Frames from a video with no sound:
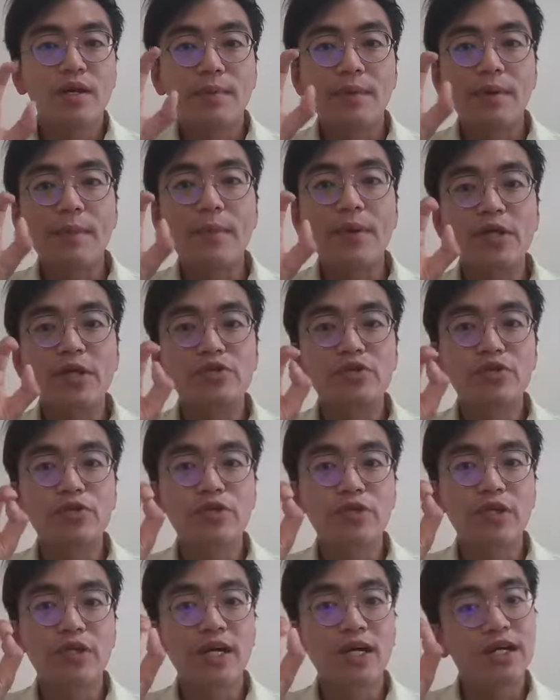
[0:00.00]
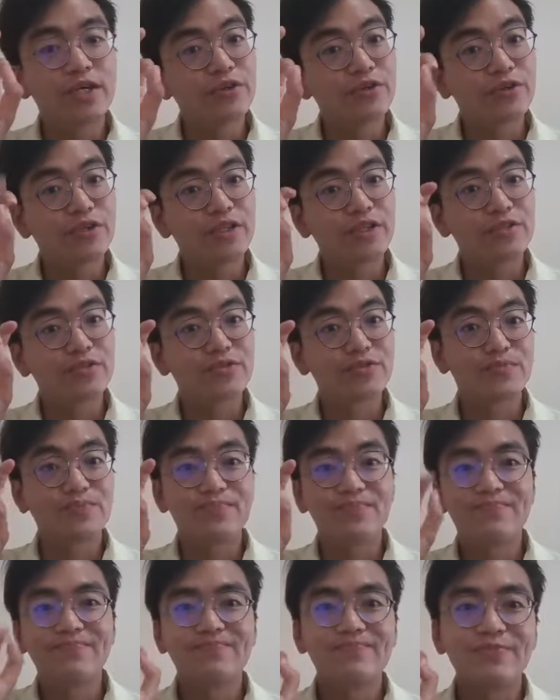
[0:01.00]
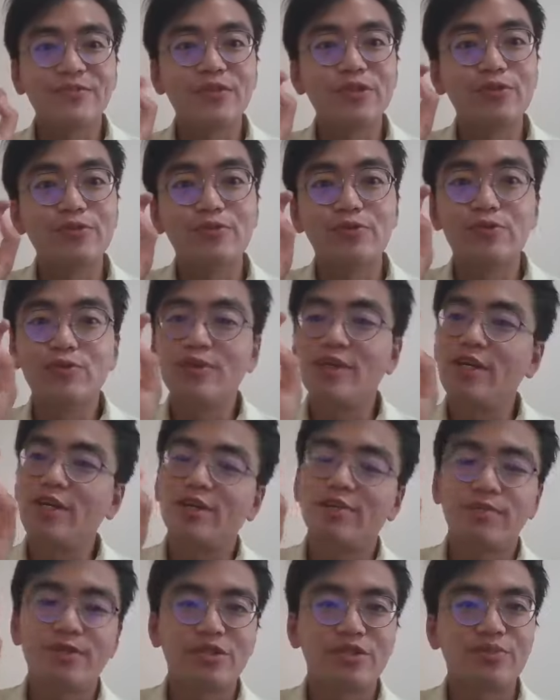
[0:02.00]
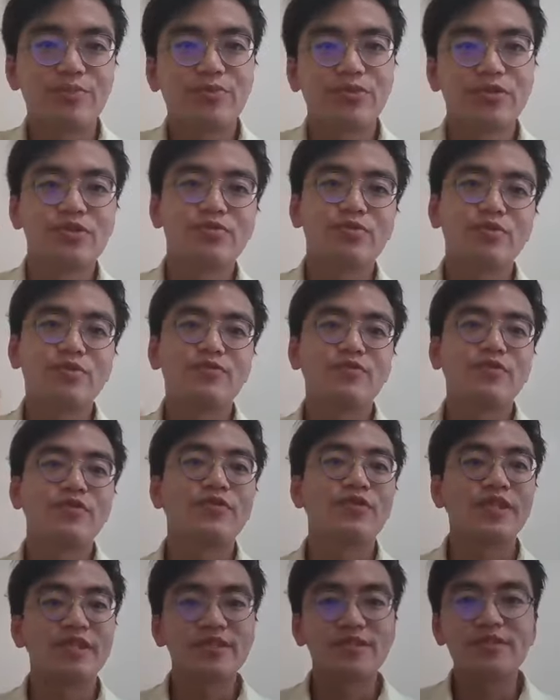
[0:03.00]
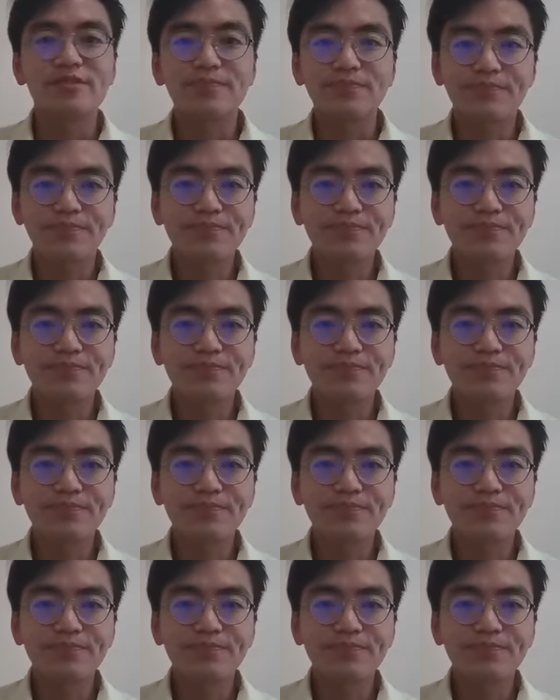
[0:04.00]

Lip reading: But sure you cut your nails when you do acupressure points with your fingers.